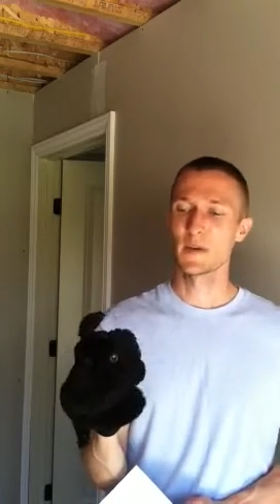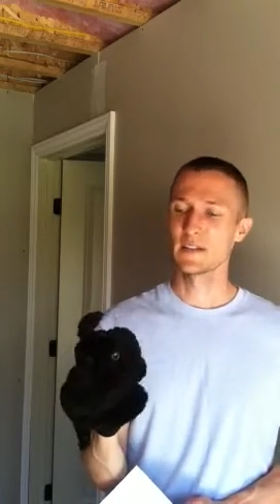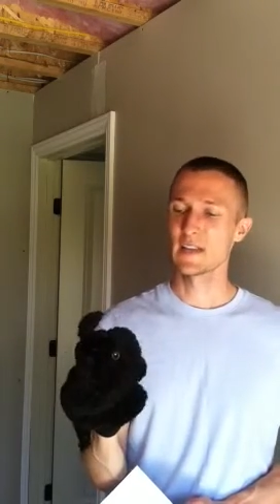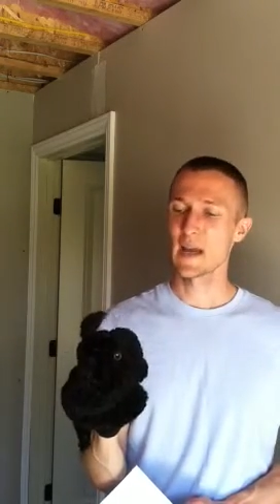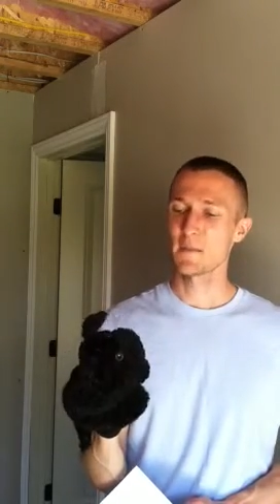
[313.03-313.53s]

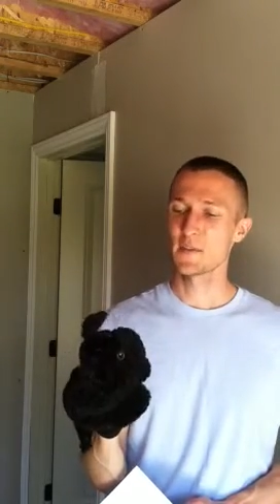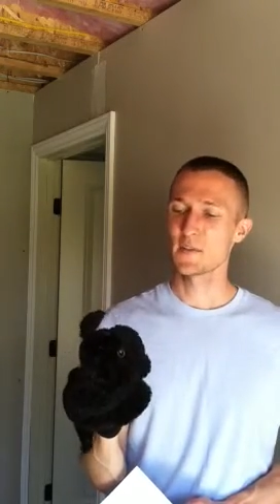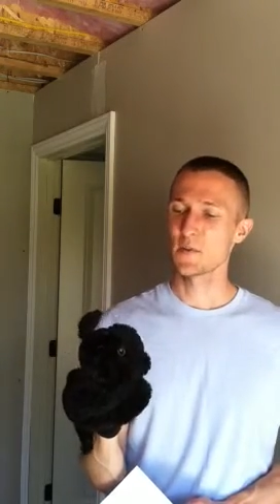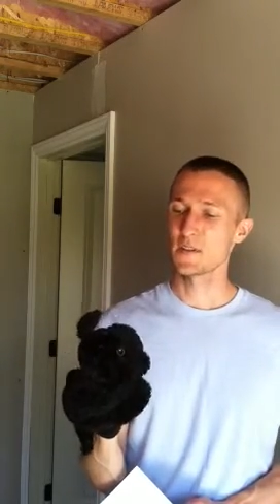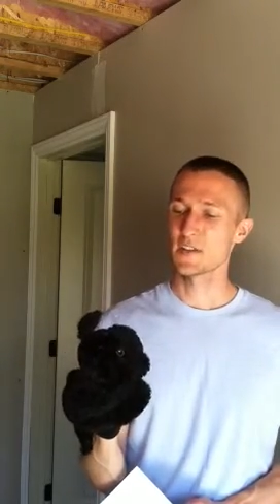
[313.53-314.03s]
adapt
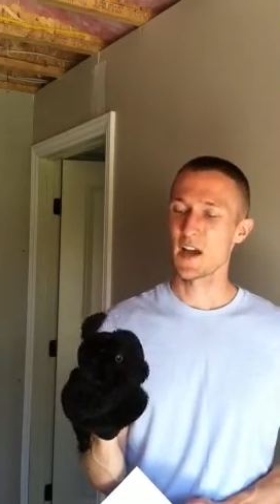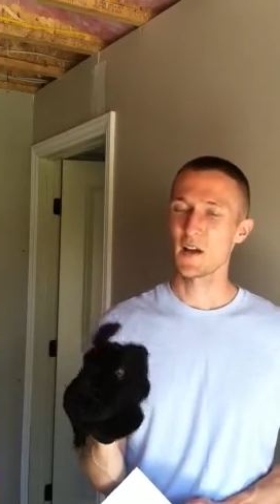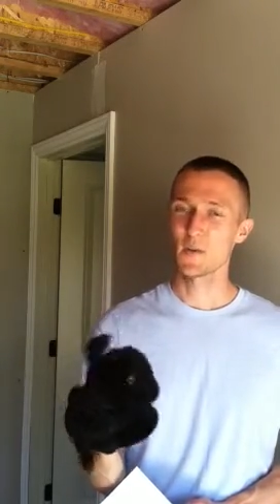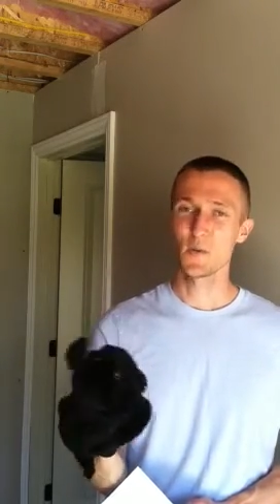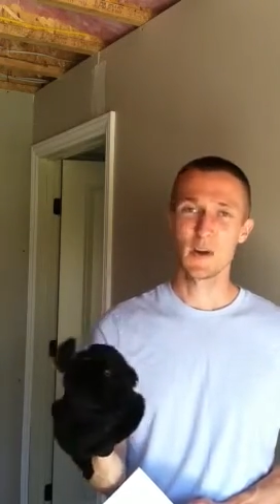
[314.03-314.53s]
to a
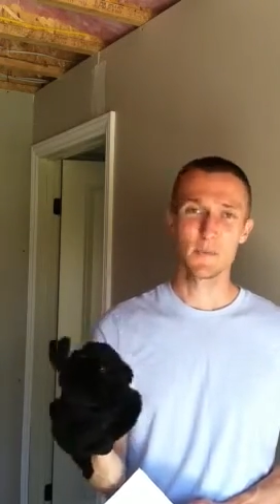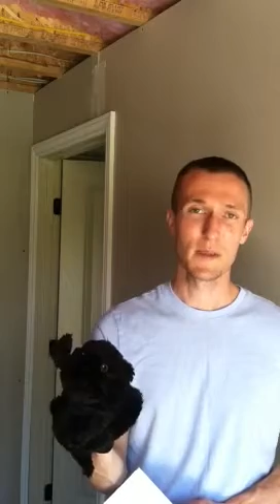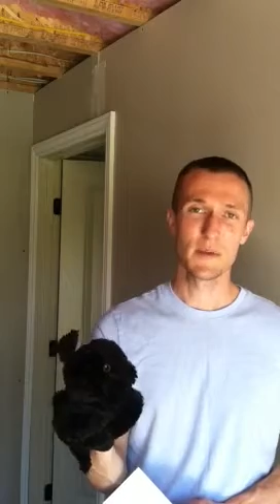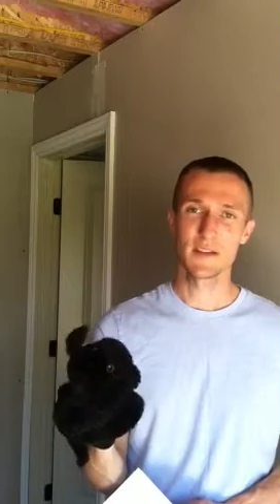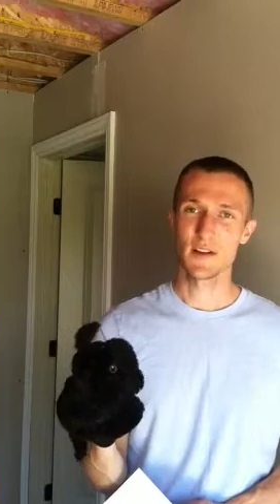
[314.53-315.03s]
child who
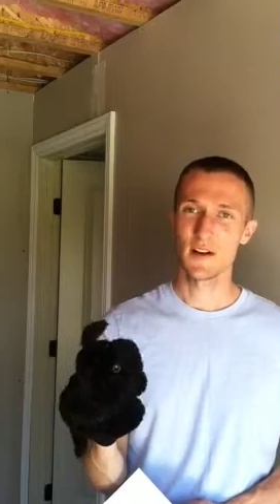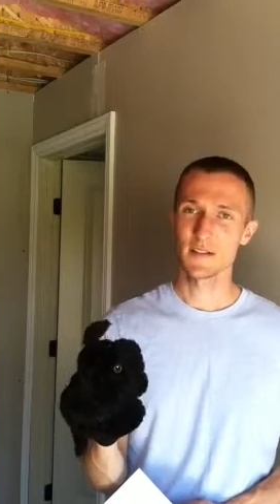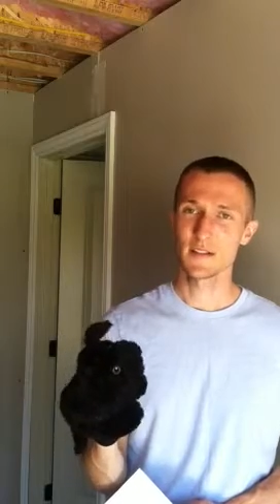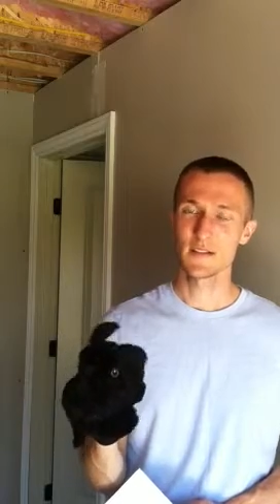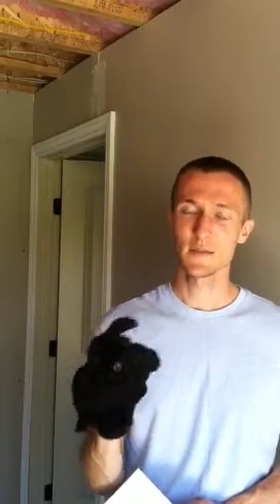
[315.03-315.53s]
maybe has
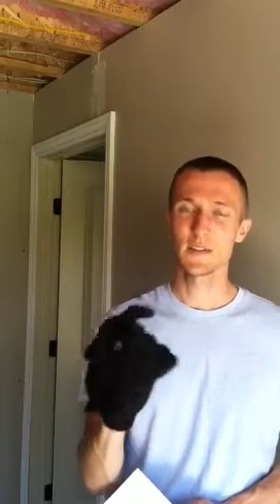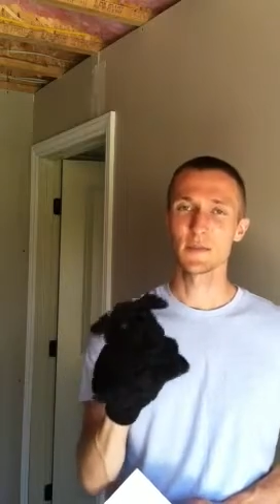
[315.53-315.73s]
autism,